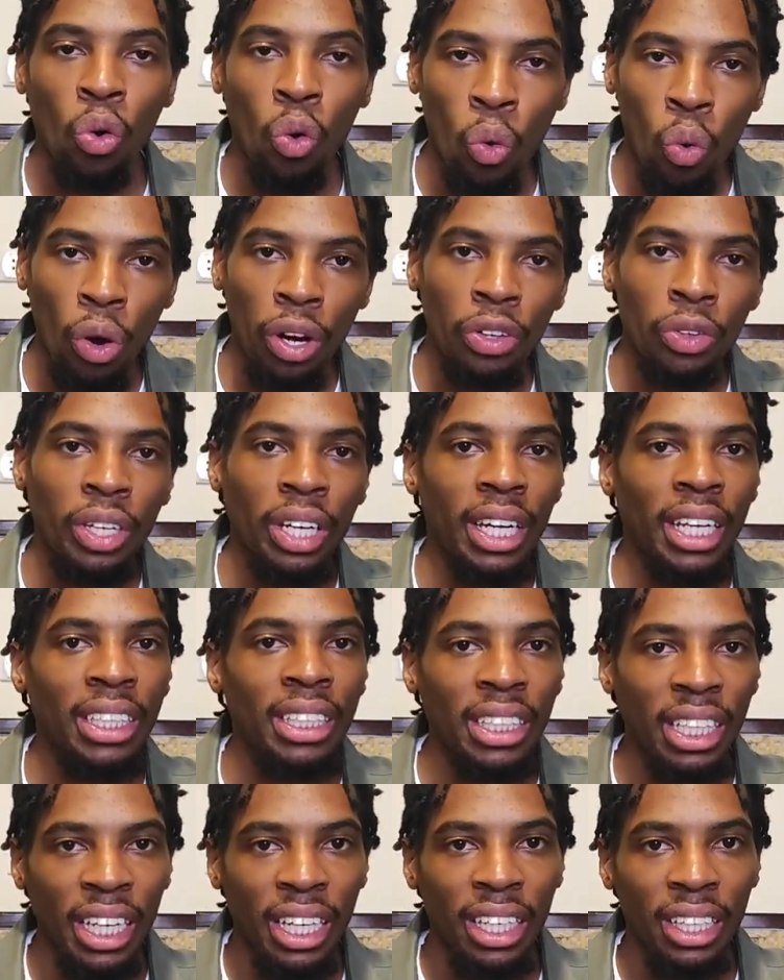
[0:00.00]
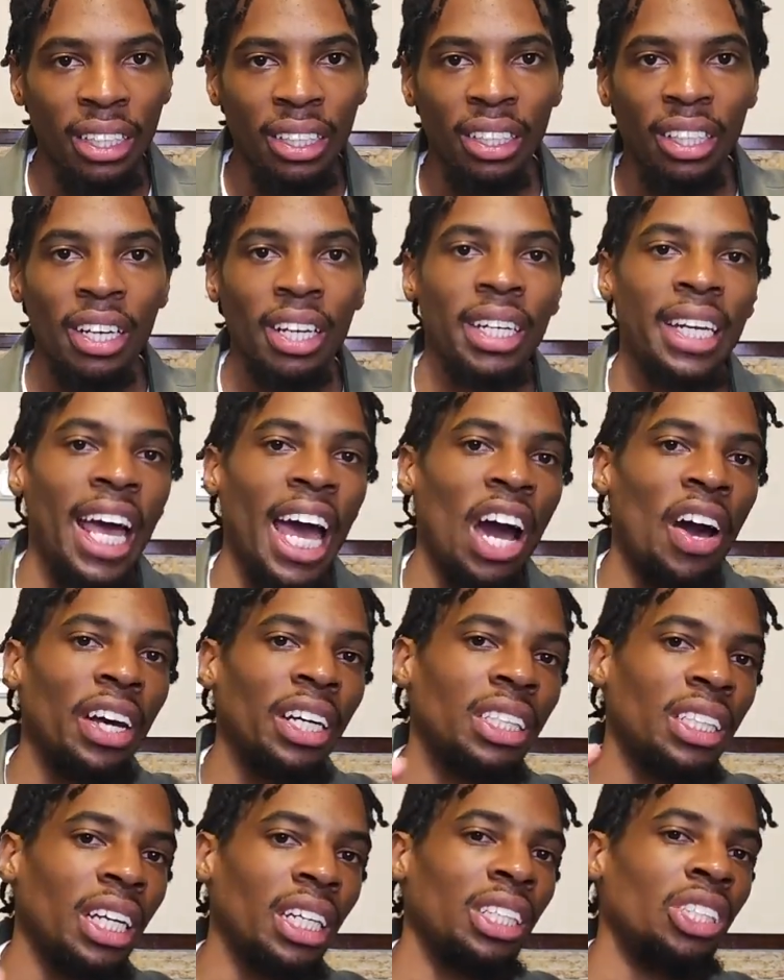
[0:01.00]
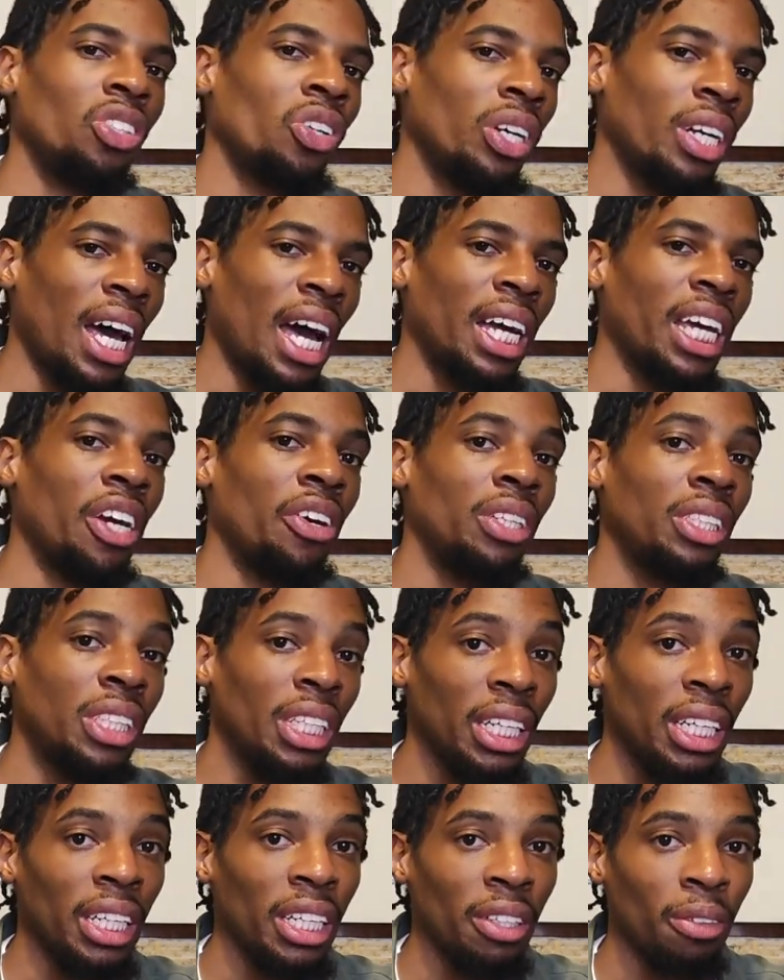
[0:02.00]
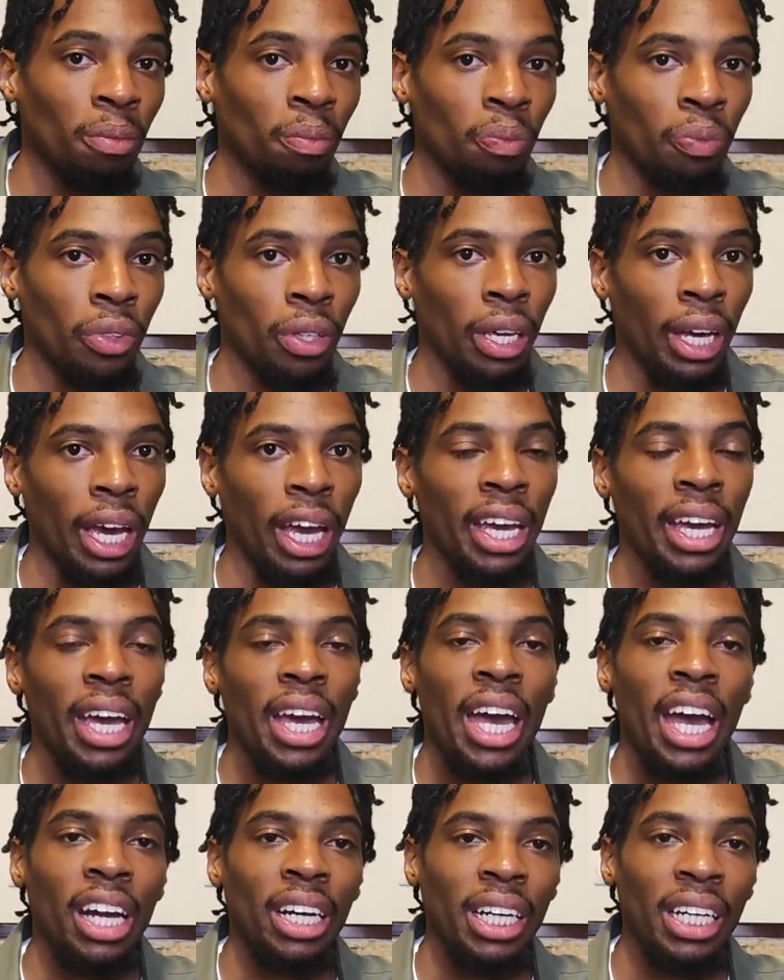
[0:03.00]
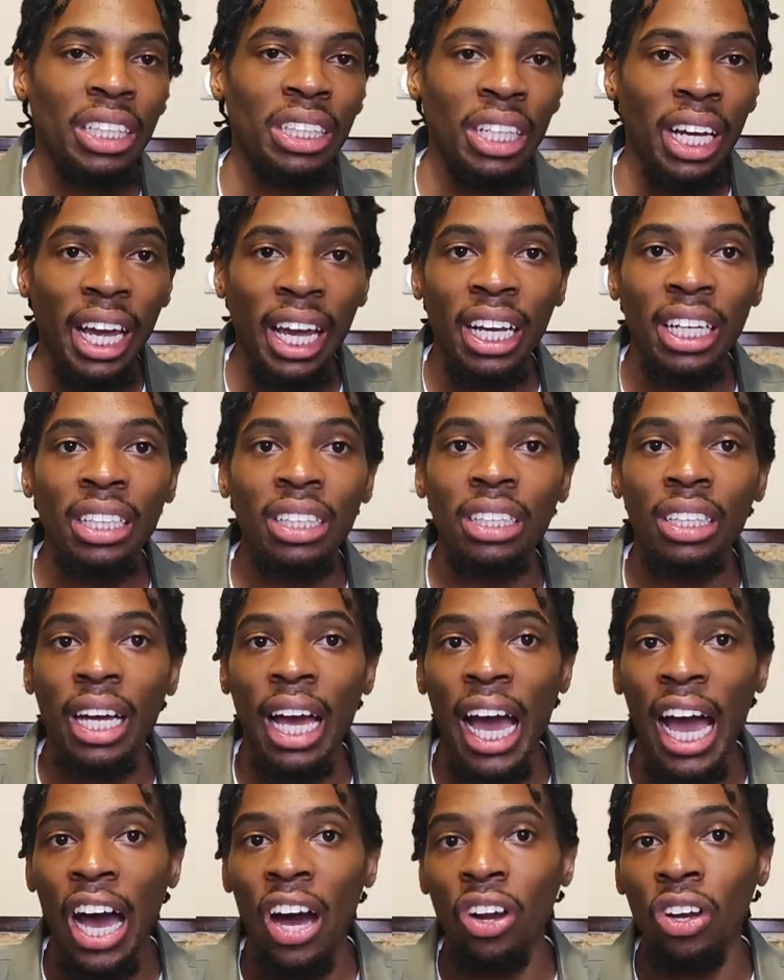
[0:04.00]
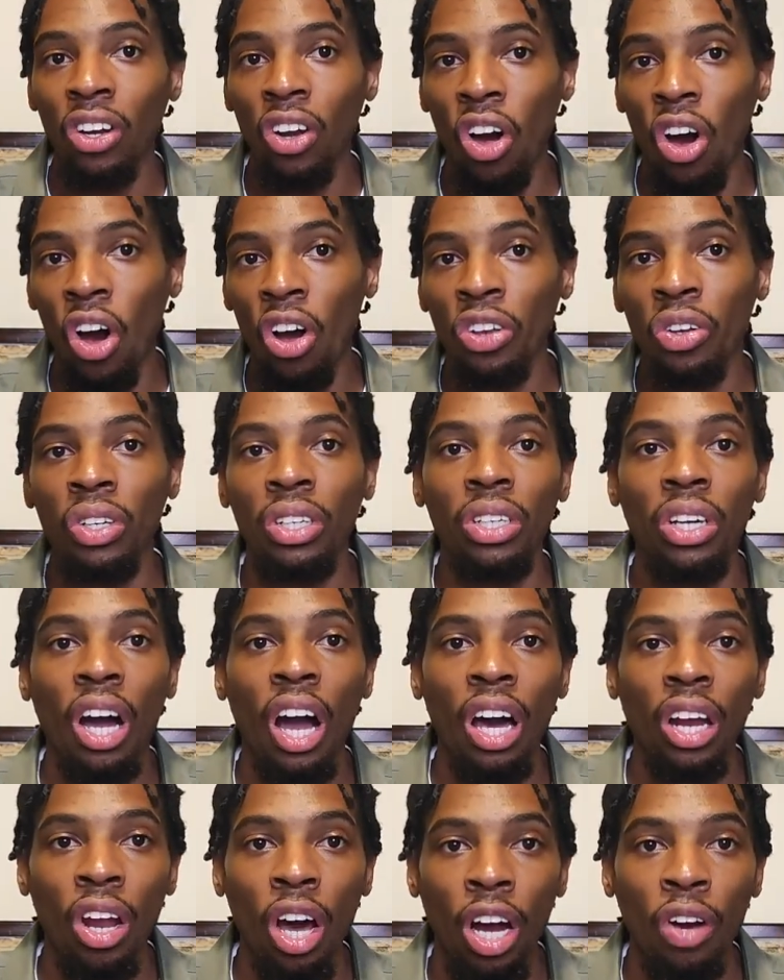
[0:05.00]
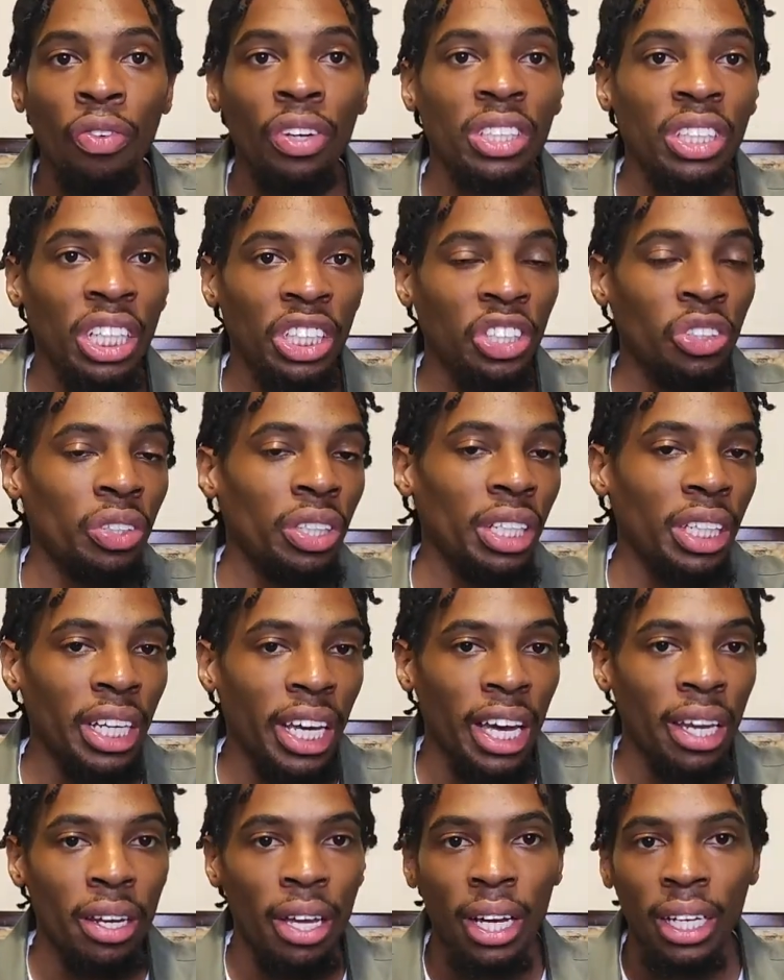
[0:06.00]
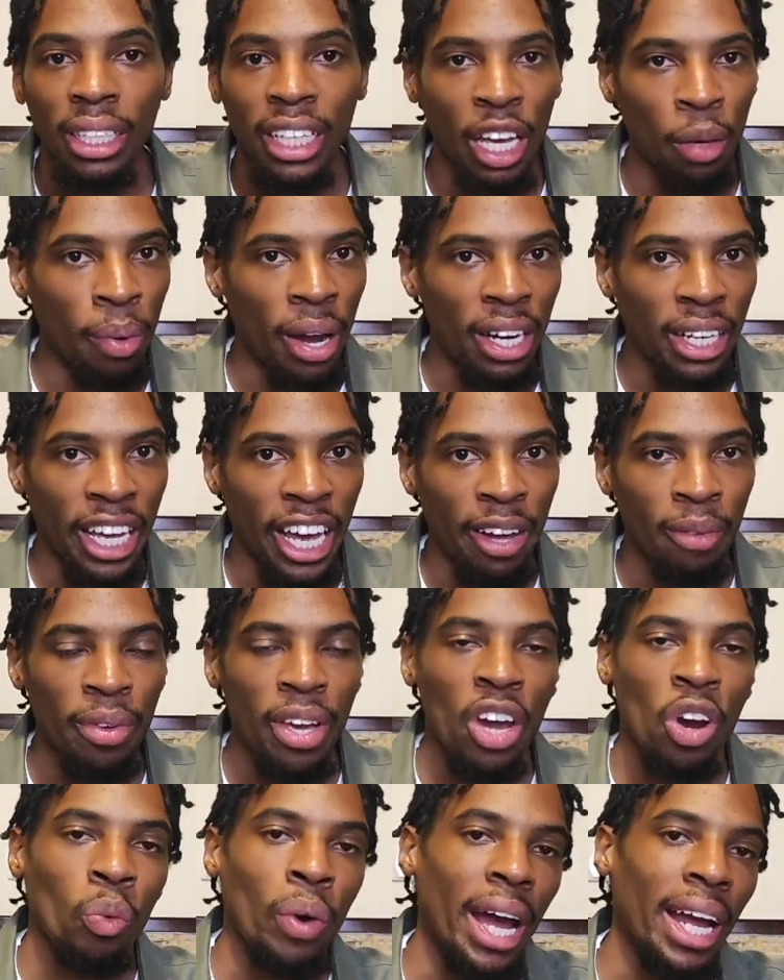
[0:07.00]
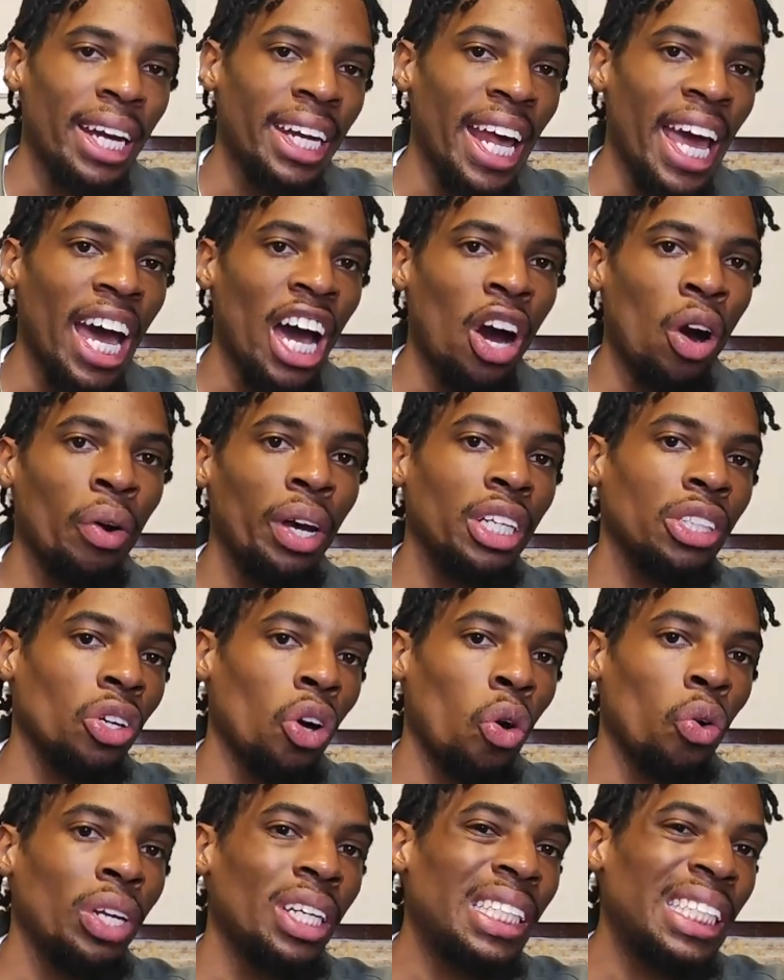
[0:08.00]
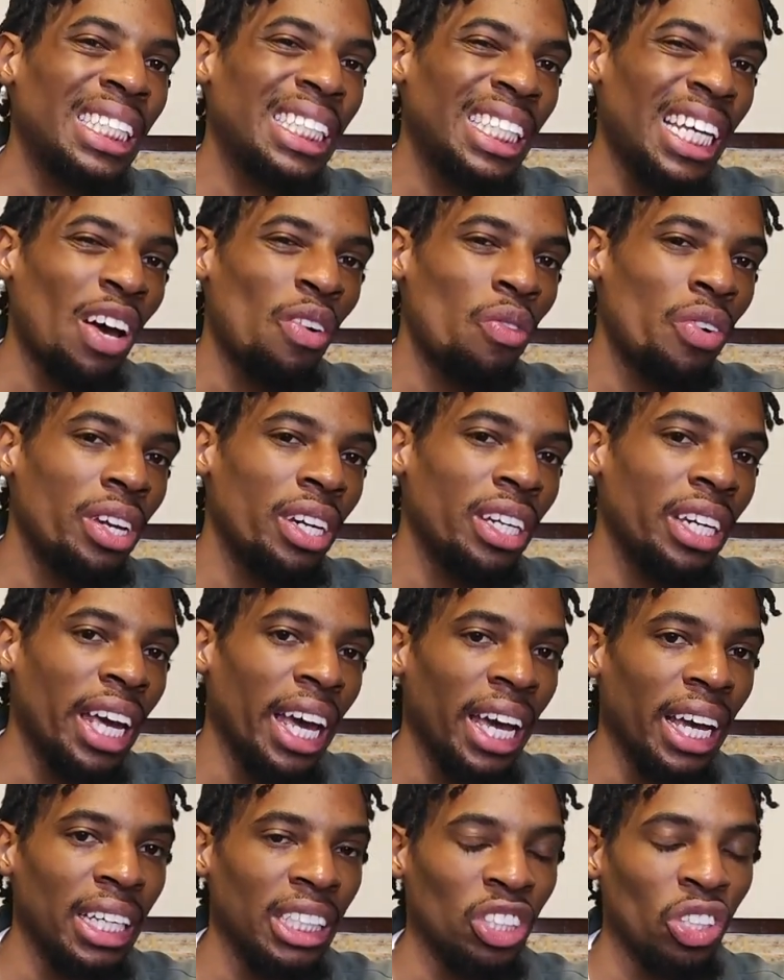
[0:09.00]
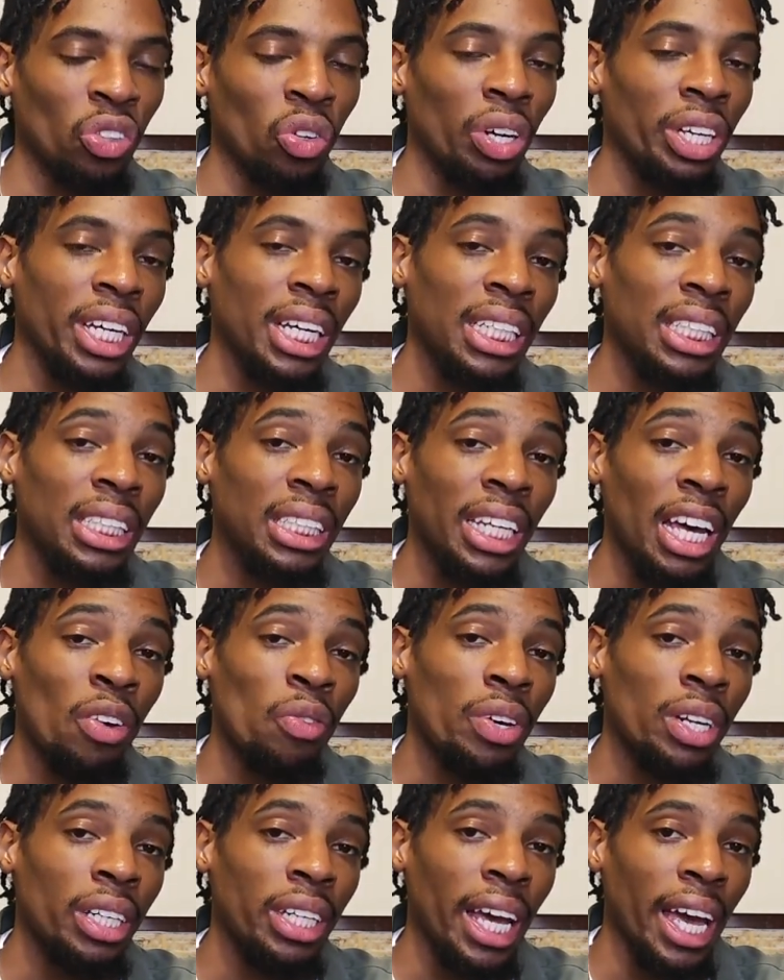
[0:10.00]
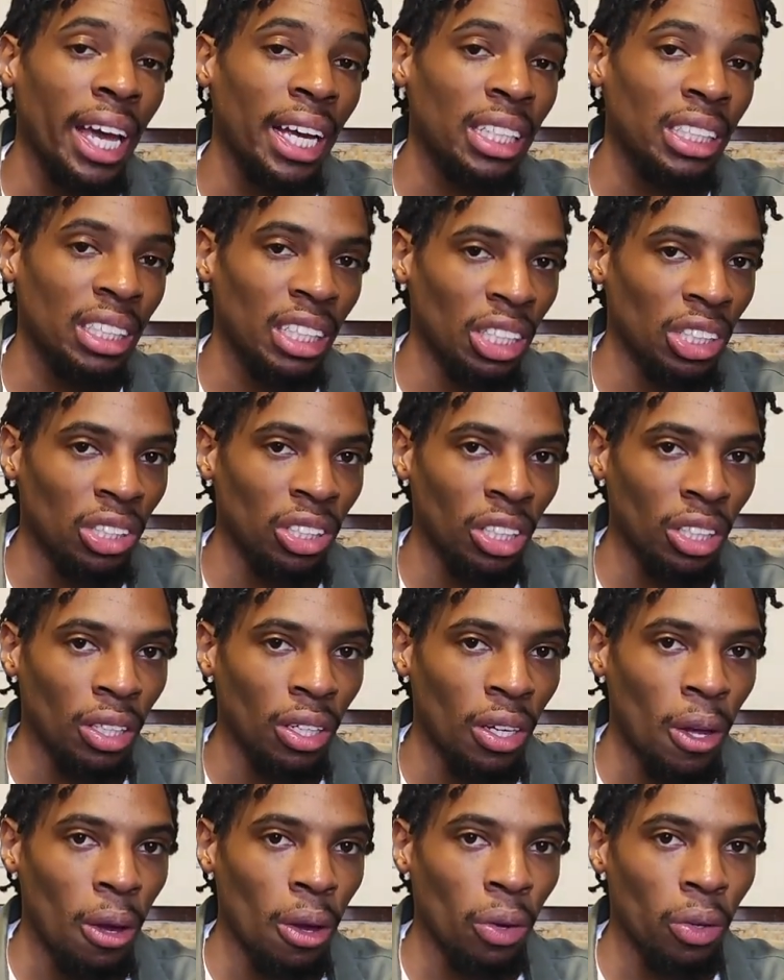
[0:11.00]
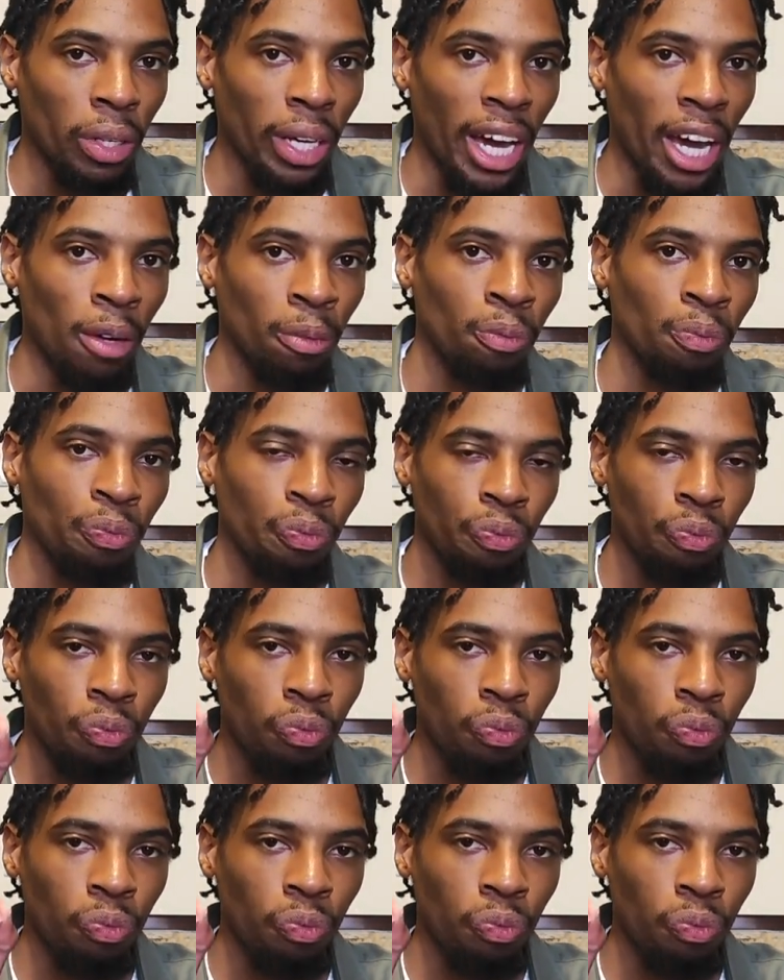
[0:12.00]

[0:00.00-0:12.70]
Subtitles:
Or you can extend. Now, extensions are not guaranteed, okay? And they change how long of an extension you can get day by day. Right now, it's only 7 days. You can only get a 7-day extension, okay?